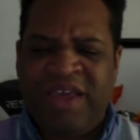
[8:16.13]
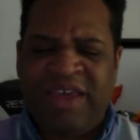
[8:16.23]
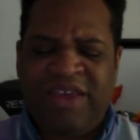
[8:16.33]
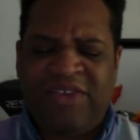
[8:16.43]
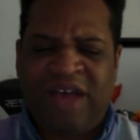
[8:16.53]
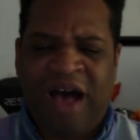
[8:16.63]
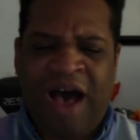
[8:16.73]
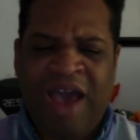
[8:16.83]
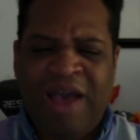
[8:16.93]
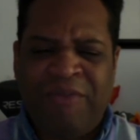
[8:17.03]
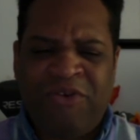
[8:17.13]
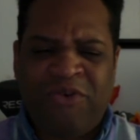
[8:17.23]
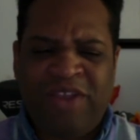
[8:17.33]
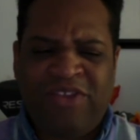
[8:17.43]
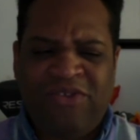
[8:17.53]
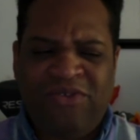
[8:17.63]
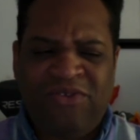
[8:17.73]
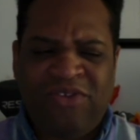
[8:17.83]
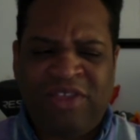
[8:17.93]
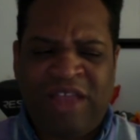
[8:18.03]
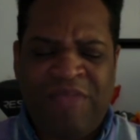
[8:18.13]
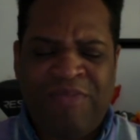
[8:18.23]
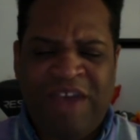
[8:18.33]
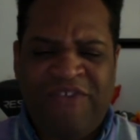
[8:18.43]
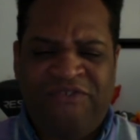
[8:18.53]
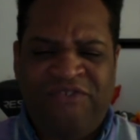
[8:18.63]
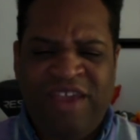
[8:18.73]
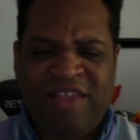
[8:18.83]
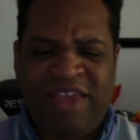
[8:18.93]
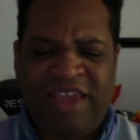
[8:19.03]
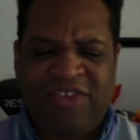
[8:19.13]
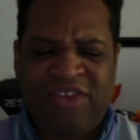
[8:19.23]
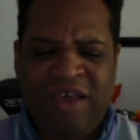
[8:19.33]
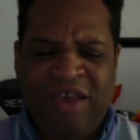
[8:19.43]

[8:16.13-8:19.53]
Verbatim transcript: is I am going to let my feelings